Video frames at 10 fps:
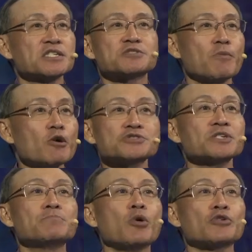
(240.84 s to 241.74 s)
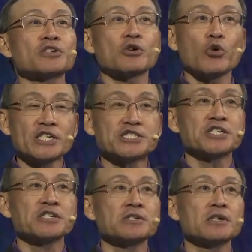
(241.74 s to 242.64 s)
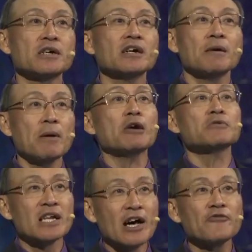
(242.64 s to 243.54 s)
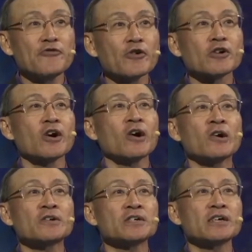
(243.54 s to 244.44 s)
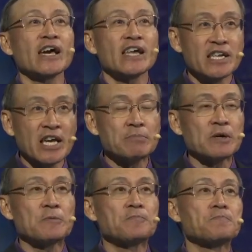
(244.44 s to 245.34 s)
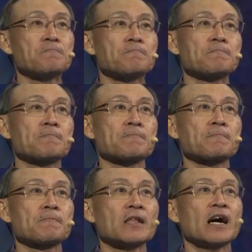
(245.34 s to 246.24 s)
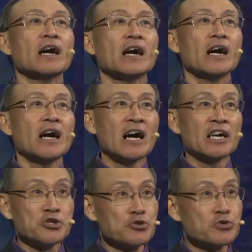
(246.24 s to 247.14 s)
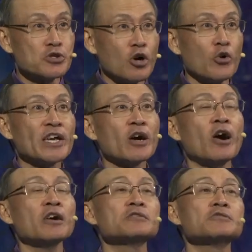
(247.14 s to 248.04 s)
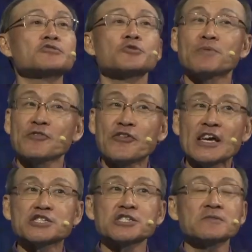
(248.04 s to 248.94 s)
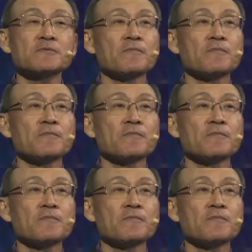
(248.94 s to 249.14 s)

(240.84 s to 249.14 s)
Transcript: this most important question about love for God and neighbor. Are you going on to perfection?